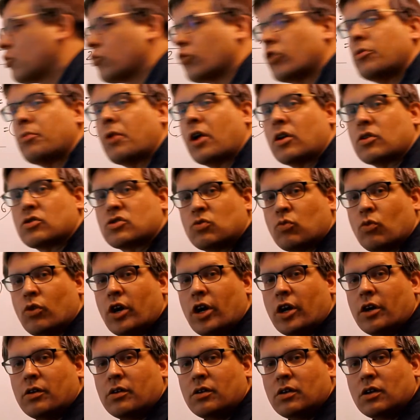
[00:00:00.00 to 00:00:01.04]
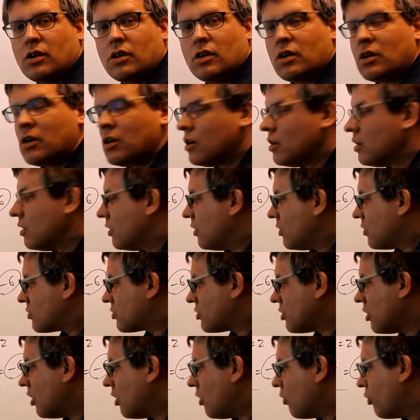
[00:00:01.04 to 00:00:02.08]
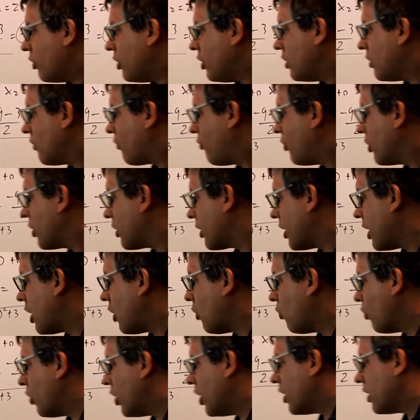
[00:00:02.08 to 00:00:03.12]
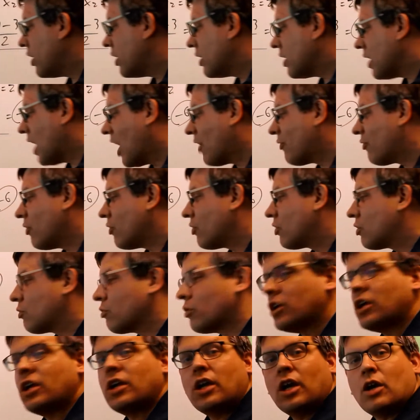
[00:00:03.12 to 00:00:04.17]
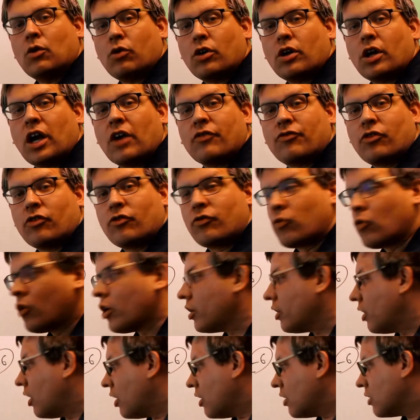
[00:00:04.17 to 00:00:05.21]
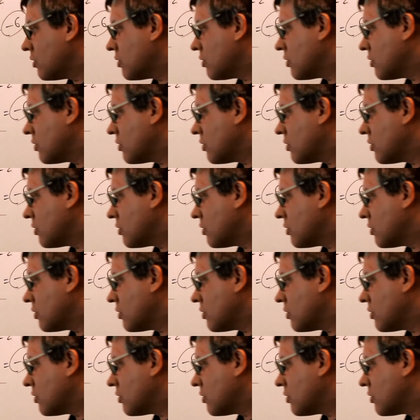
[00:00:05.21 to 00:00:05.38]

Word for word: 3 minus 1. So we need to figure out what f of 3 and what f of 1 are.